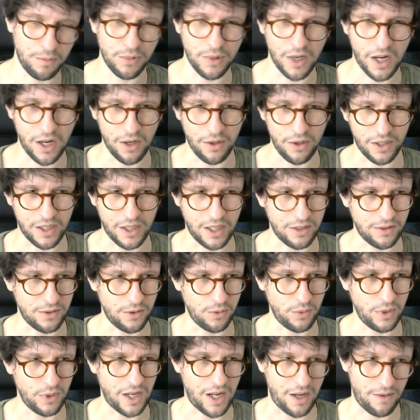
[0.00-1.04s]

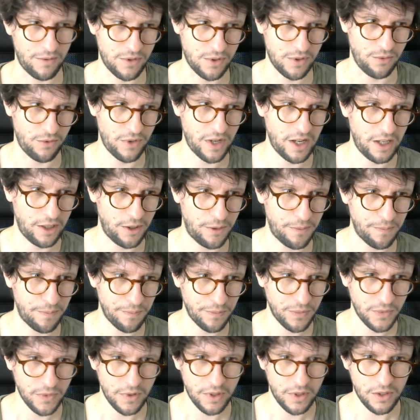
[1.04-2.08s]
allocator will have some value.
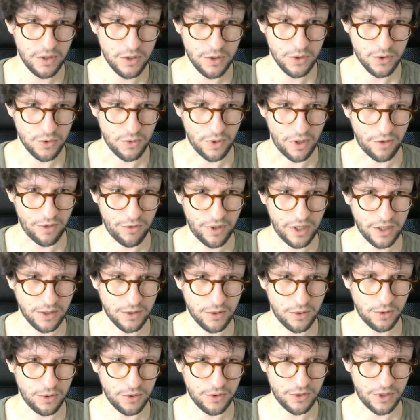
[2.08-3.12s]
So I write
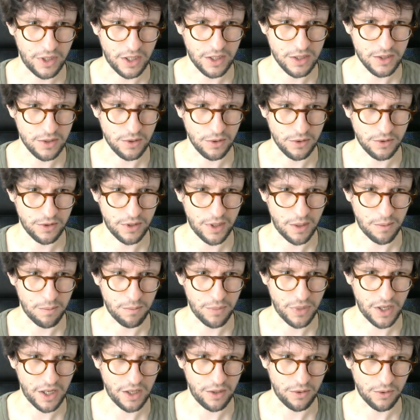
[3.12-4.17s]

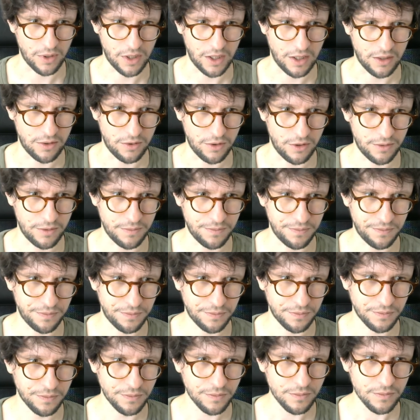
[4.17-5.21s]
context.temp allocator.
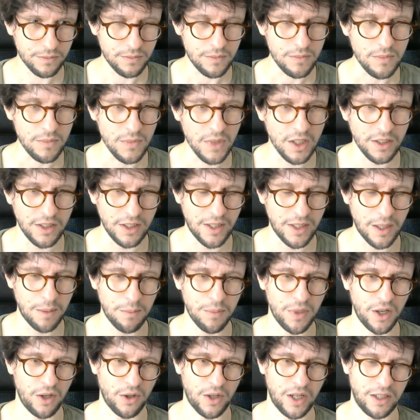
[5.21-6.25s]
The
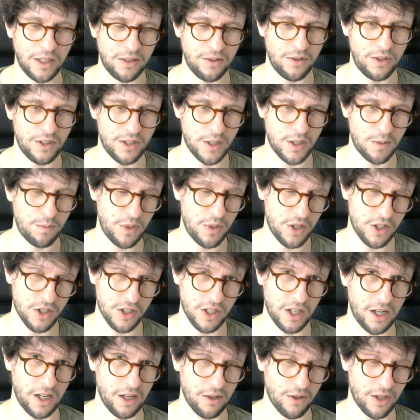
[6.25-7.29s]
temp allocator is a
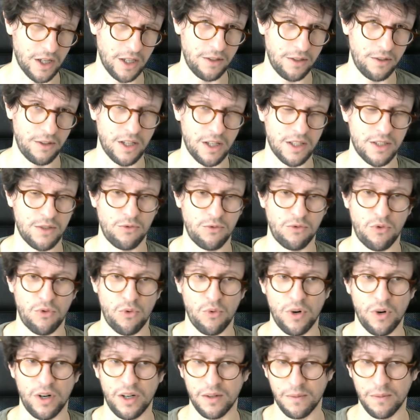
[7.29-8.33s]
special allocator that's
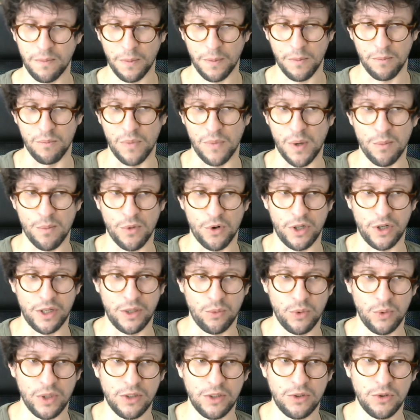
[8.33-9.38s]
for memory
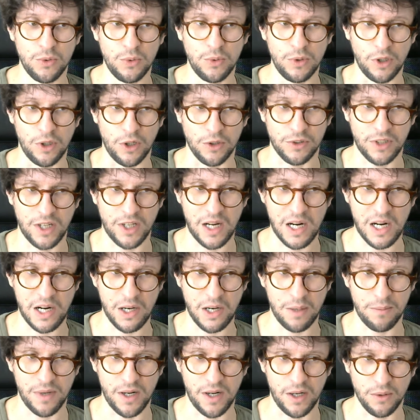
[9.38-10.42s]
we do not care
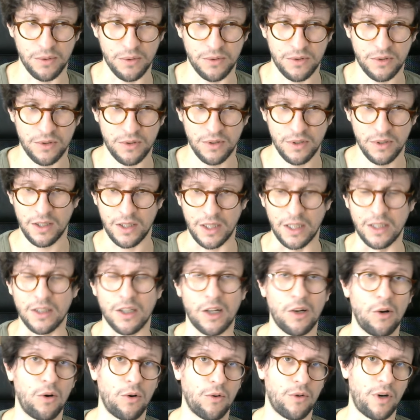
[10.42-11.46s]
about in
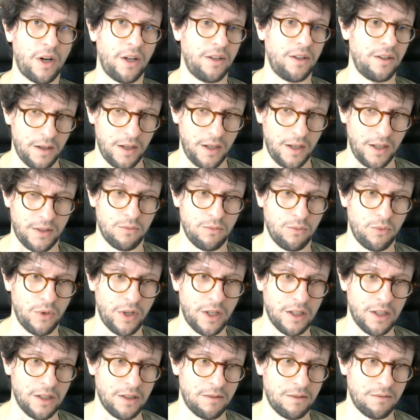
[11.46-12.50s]
the long run. It
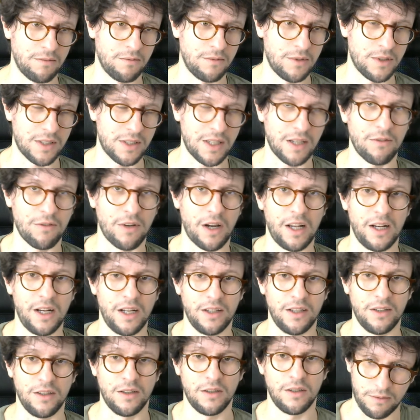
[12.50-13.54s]
will stay
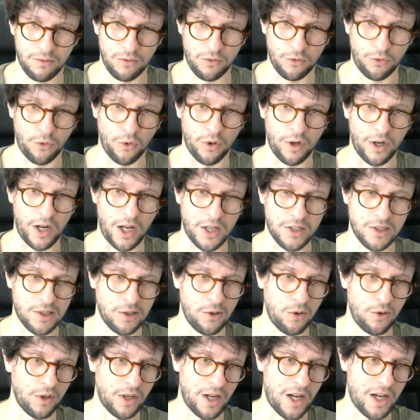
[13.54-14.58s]
valid for as
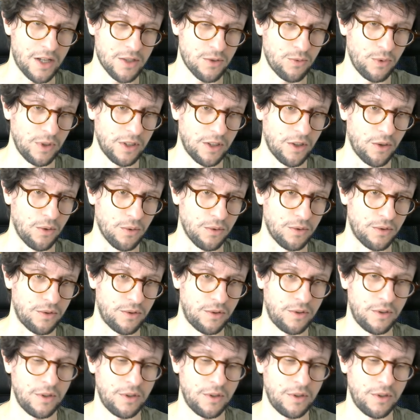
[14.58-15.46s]
long as we don't